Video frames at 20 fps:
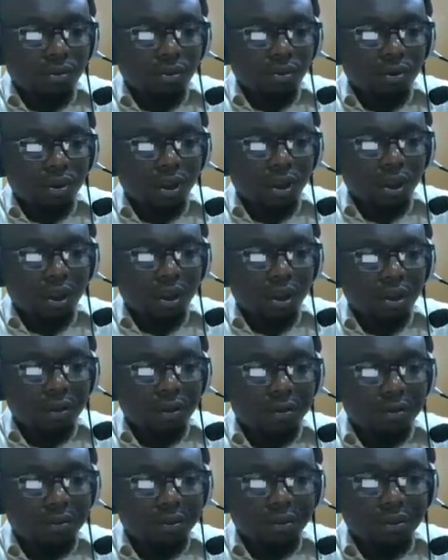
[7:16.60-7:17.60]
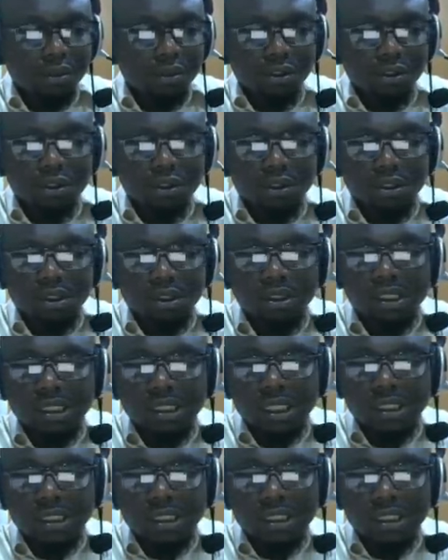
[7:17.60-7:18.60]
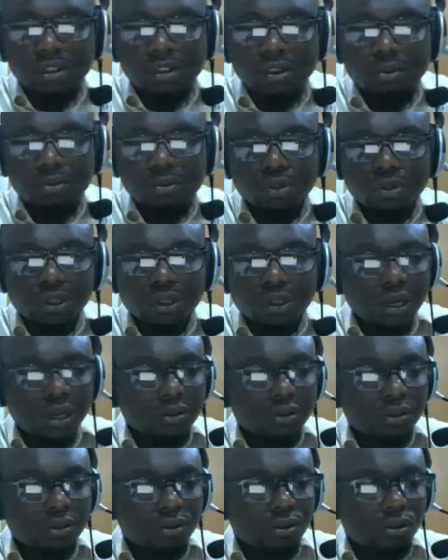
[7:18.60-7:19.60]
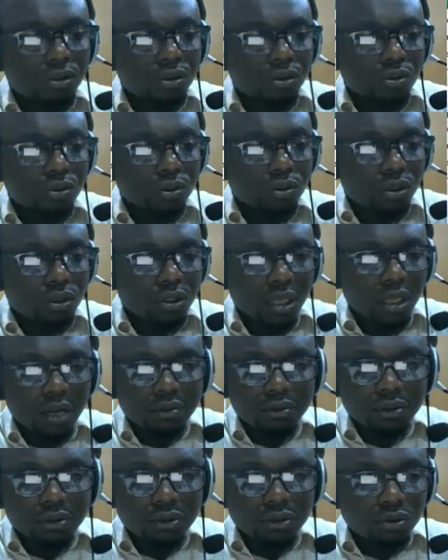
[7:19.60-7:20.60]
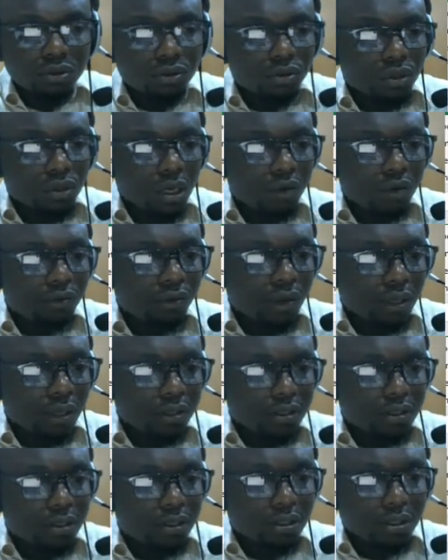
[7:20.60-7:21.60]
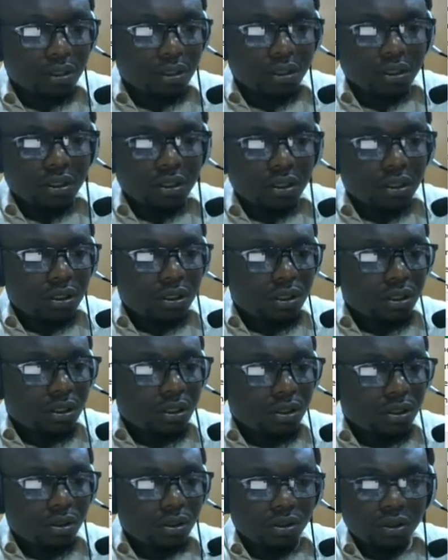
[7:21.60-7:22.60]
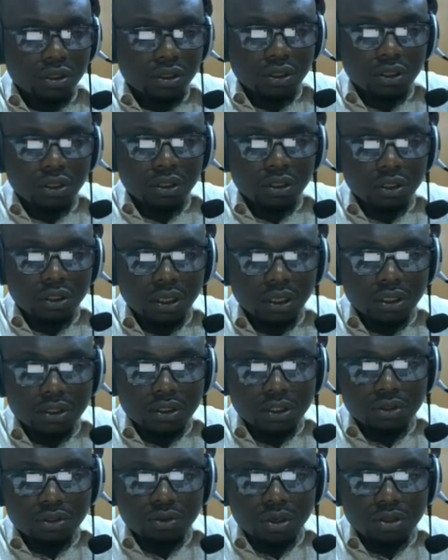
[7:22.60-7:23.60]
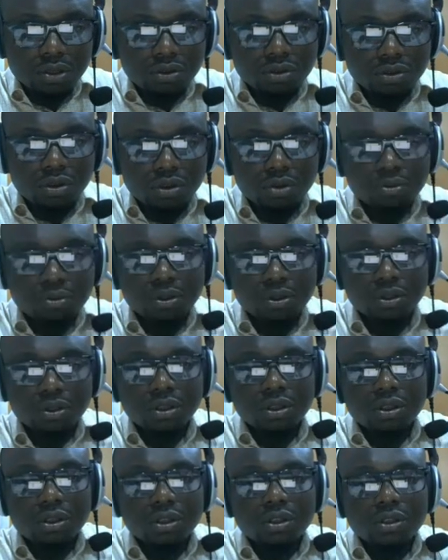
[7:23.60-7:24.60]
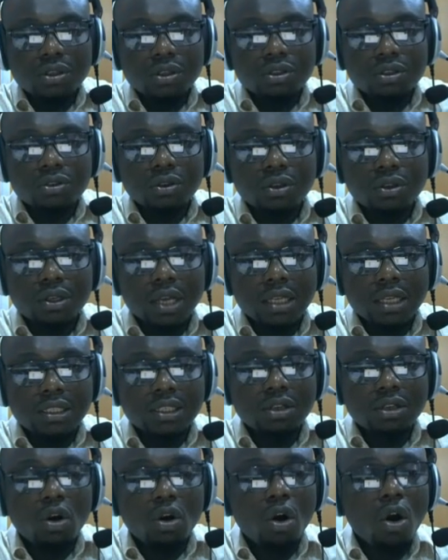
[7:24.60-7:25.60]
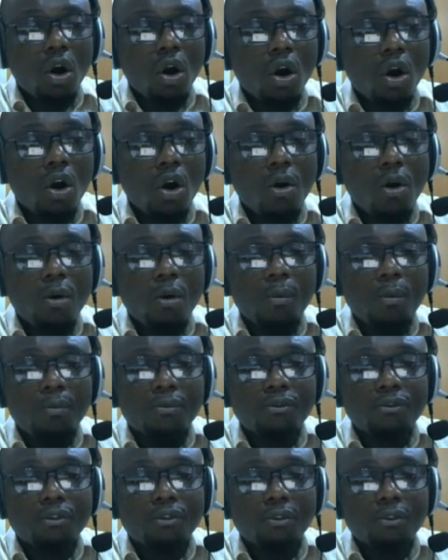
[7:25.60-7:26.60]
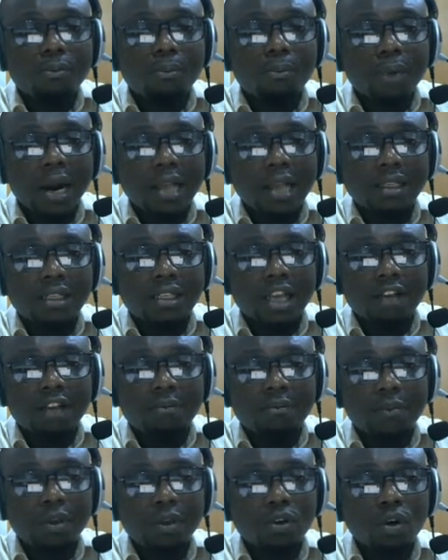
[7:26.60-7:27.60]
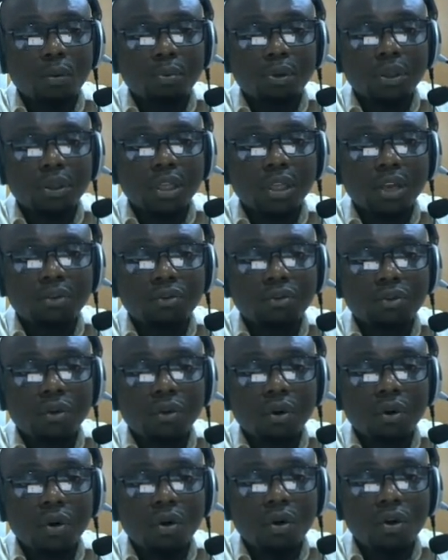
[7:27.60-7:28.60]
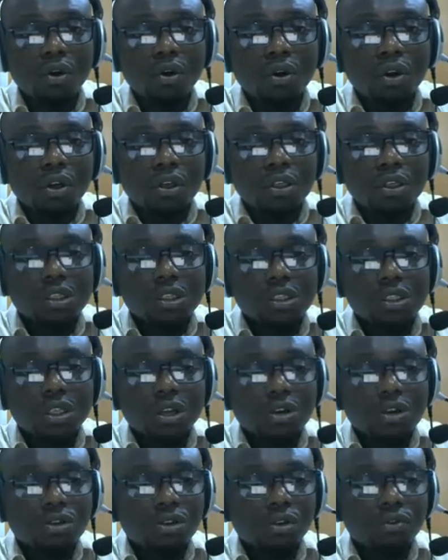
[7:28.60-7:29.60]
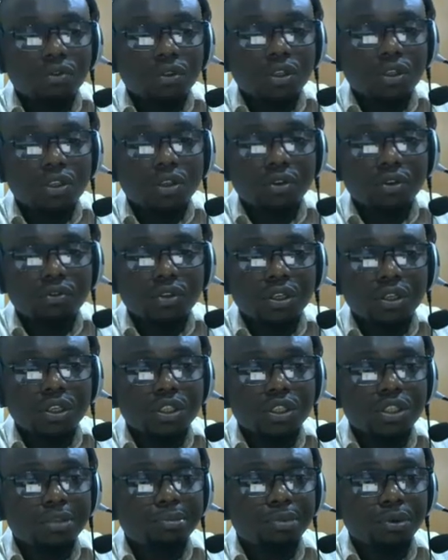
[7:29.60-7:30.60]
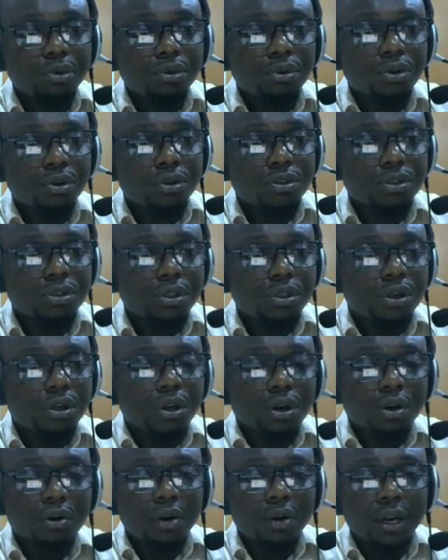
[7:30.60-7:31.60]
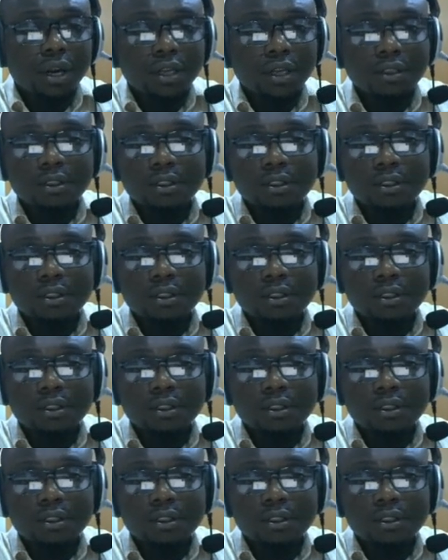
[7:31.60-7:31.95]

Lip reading: Yeah, this data set is up to 1,000, so you just have to do that fast. Okay, yes, this is where it stops. So you can see all prices have been computed for the sales of each of these products. All right,